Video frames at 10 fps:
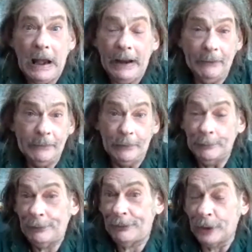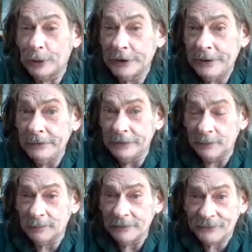I don't know, 30
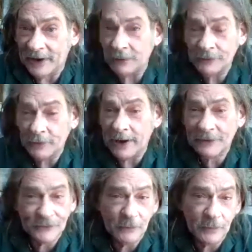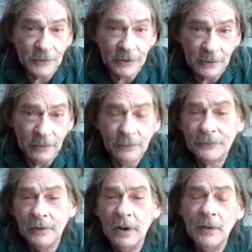different soundtracks over the
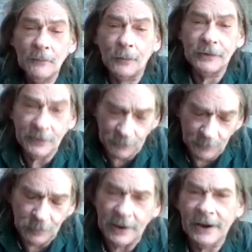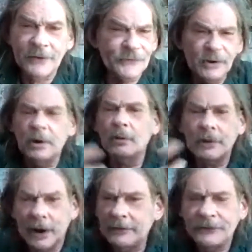years for different plays,
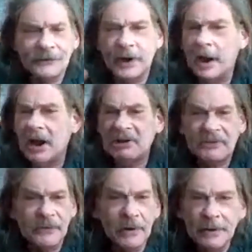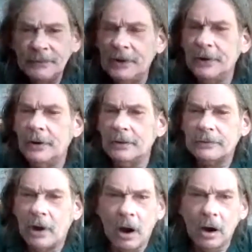gunshots,
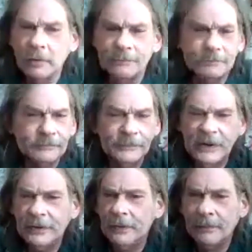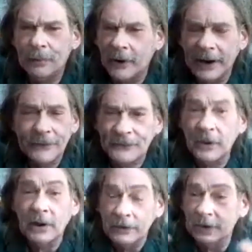car, breaks,
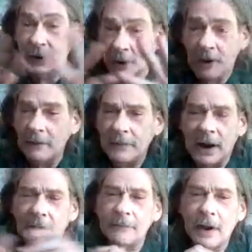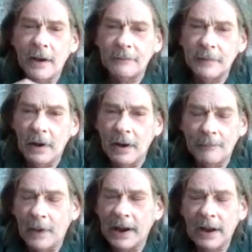I
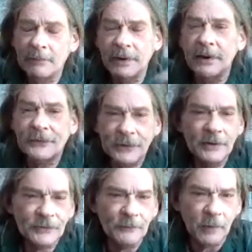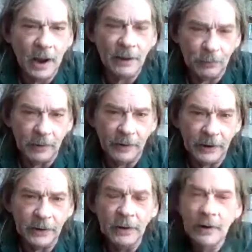have an extensive
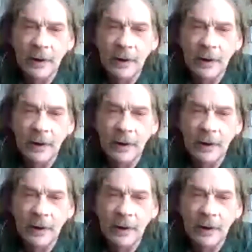library